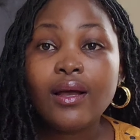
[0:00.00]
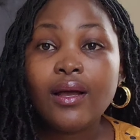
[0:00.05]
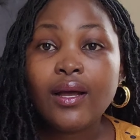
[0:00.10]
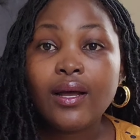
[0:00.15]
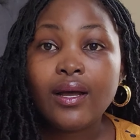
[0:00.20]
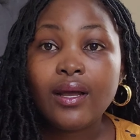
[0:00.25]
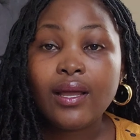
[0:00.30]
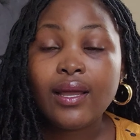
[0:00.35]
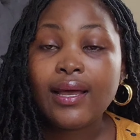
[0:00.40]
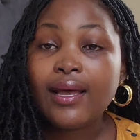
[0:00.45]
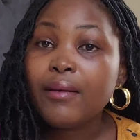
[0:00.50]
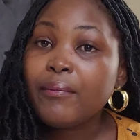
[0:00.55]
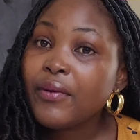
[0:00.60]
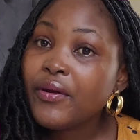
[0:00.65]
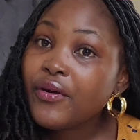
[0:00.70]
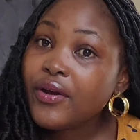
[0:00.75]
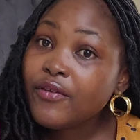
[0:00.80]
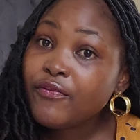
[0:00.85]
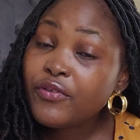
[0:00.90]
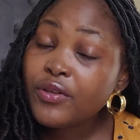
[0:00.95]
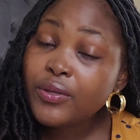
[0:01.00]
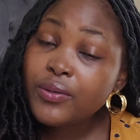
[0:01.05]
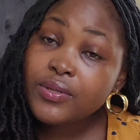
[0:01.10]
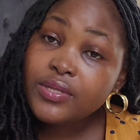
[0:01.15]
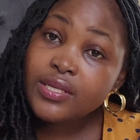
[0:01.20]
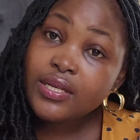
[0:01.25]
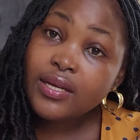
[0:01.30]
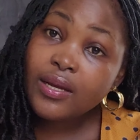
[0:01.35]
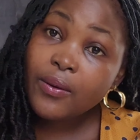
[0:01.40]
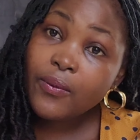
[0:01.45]
uh, camera if you're
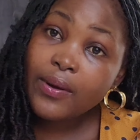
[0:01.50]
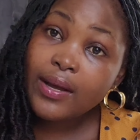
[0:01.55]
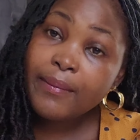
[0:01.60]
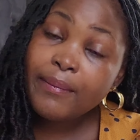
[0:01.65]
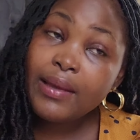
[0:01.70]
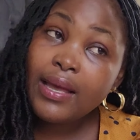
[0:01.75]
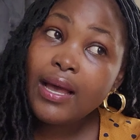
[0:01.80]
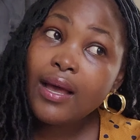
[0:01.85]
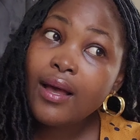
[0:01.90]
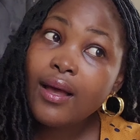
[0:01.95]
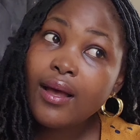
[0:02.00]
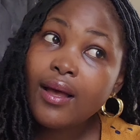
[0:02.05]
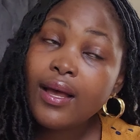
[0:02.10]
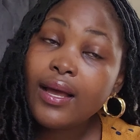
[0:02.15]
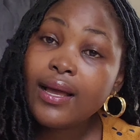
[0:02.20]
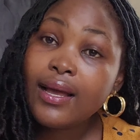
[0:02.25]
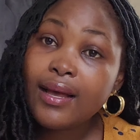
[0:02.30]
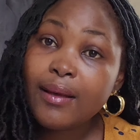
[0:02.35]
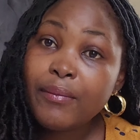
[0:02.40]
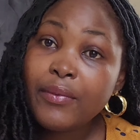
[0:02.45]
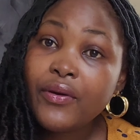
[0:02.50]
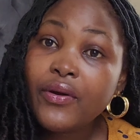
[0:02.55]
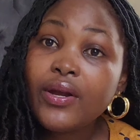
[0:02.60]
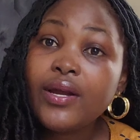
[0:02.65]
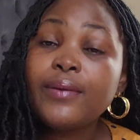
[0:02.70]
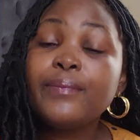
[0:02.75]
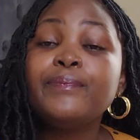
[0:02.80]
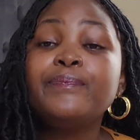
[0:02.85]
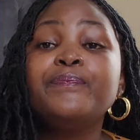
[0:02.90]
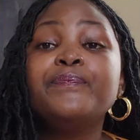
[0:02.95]
using a, uh, a
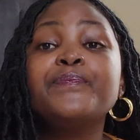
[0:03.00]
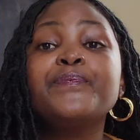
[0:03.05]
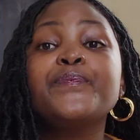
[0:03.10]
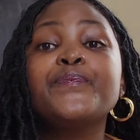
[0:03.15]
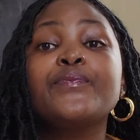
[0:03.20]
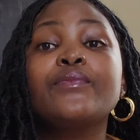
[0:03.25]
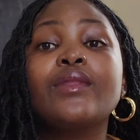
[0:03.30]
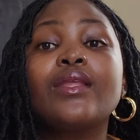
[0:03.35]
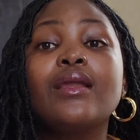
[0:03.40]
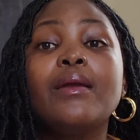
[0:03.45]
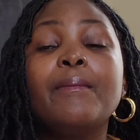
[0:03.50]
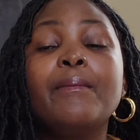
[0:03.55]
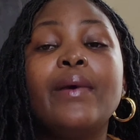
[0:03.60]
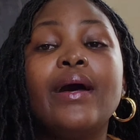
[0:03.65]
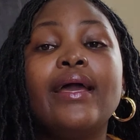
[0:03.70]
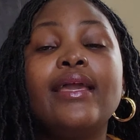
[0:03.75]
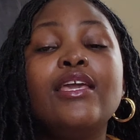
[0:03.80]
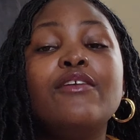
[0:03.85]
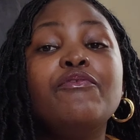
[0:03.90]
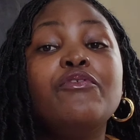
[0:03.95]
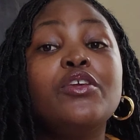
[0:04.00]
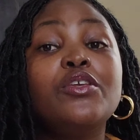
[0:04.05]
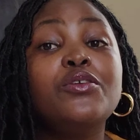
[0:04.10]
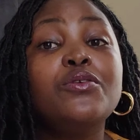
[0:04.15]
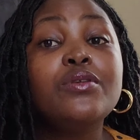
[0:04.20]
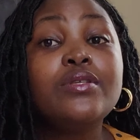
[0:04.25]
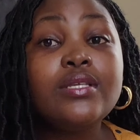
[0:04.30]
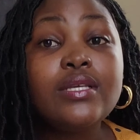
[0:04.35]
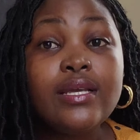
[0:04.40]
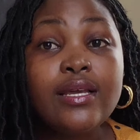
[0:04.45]
camera but if you're
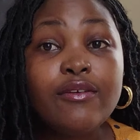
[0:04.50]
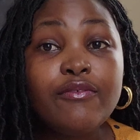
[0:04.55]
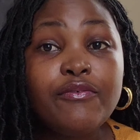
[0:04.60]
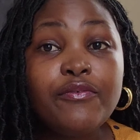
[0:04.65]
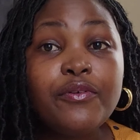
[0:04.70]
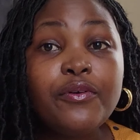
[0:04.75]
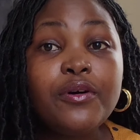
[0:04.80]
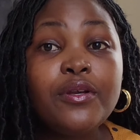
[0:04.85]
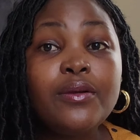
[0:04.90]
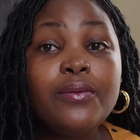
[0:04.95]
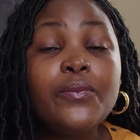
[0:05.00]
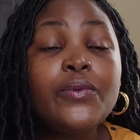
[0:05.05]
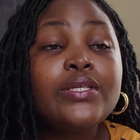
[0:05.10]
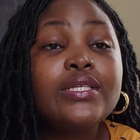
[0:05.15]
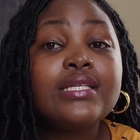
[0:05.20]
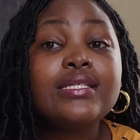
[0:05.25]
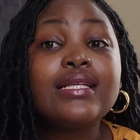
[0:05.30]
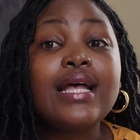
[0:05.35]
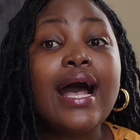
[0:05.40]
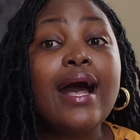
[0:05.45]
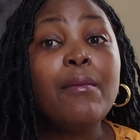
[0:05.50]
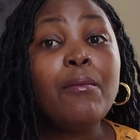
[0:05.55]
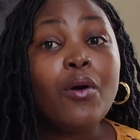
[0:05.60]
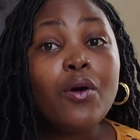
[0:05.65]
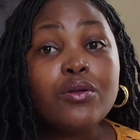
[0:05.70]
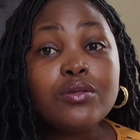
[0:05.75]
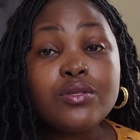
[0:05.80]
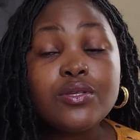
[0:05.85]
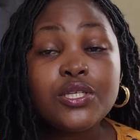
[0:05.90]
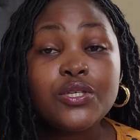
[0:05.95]
using a phone which is i'm
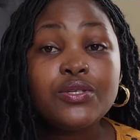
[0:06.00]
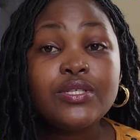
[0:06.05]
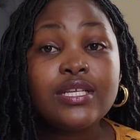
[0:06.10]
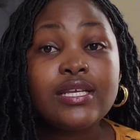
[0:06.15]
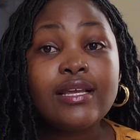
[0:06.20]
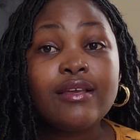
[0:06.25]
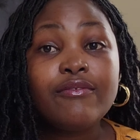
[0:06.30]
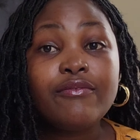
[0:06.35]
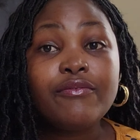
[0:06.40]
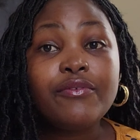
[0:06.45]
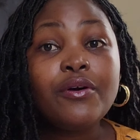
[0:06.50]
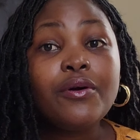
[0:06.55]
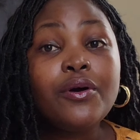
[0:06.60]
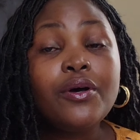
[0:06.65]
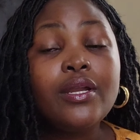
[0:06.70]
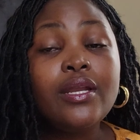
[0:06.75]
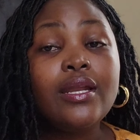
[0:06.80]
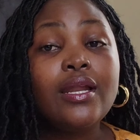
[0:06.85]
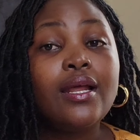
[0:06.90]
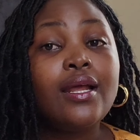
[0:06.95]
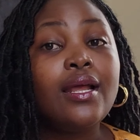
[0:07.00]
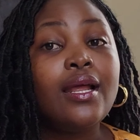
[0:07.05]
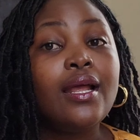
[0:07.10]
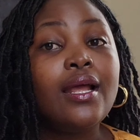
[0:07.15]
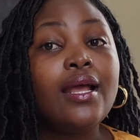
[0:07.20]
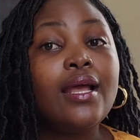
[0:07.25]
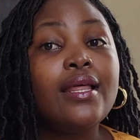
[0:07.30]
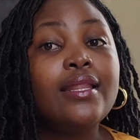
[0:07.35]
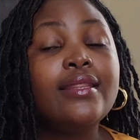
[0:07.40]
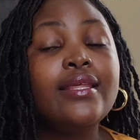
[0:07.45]
also using a phone
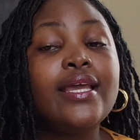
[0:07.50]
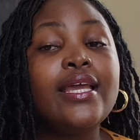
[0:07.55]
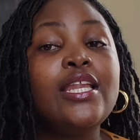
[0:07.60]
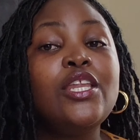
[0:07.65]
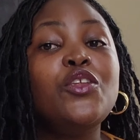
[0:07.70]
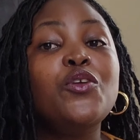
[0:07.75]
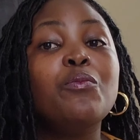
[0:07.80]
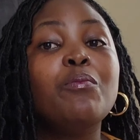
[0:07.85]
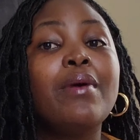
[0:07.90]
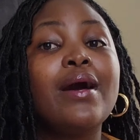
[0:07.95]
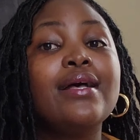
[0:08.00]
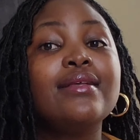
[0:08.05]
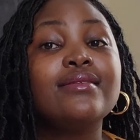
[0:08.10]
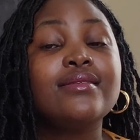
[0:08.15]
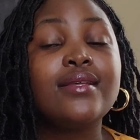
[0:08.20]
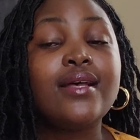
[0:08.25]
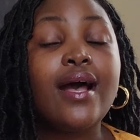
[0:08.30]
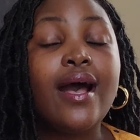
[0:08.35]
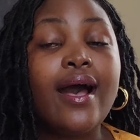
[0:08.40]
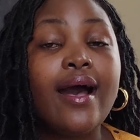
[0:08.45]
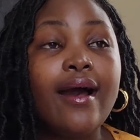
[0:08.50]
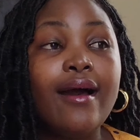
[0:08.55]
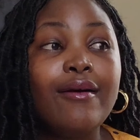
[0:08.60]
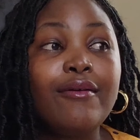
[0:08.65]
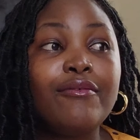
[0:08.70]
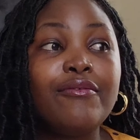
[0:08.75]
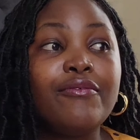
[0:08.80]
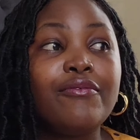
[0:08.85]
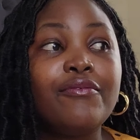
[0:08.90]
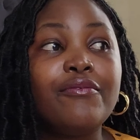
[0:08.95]
then you must
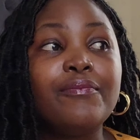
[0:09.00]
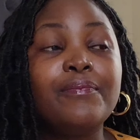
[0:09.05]
have